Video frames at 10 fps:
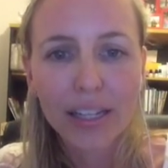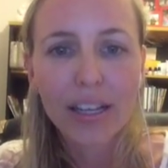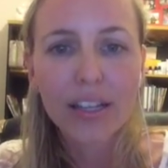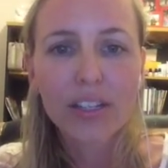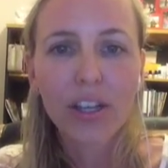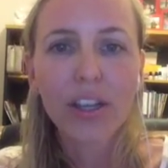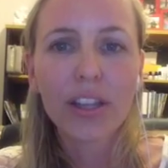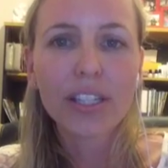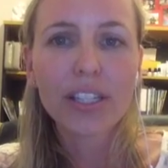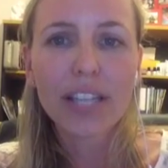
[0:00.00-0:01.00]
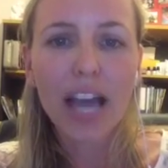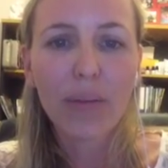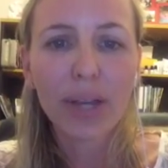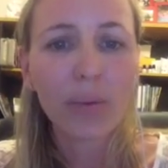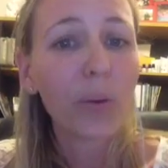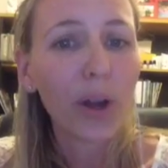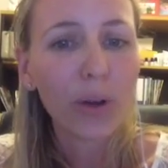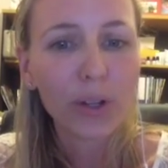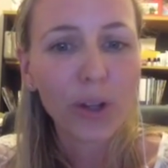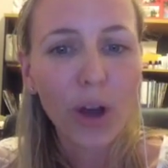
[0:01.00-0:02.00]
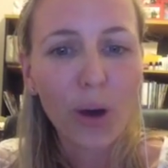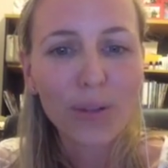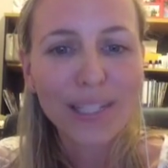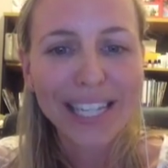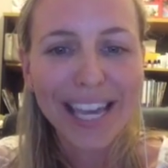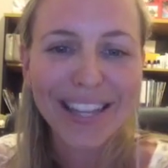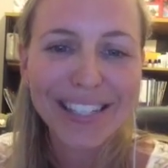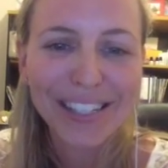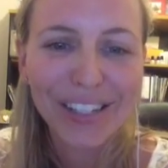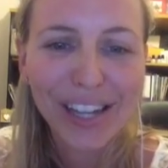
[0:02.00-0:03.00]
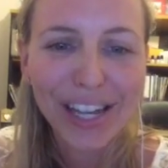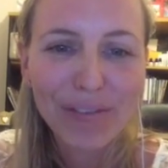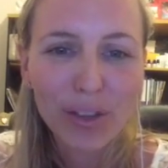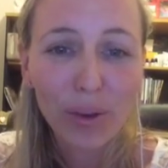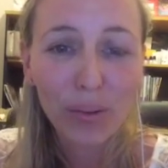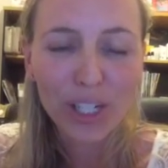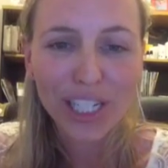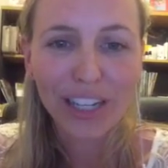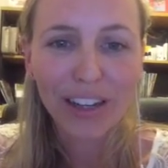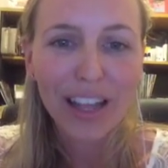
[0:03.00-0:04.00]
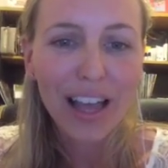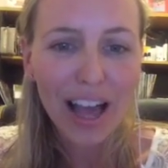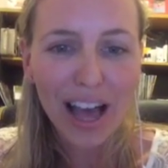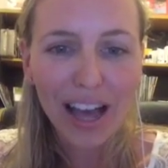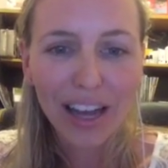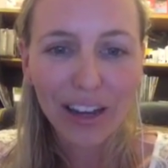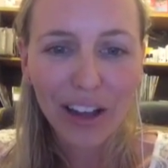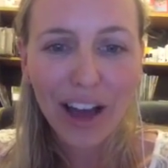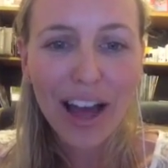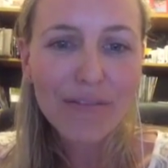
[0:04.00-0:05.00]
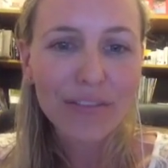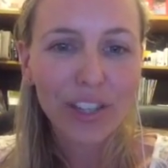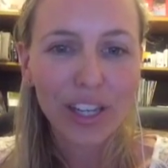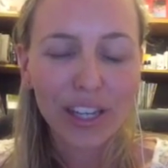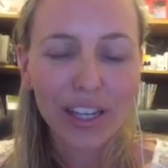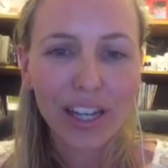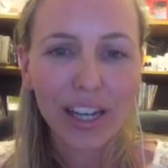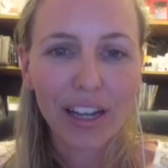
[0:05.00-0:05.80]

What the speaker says: So this is how we can work on your goals together. So if you are watching live, you can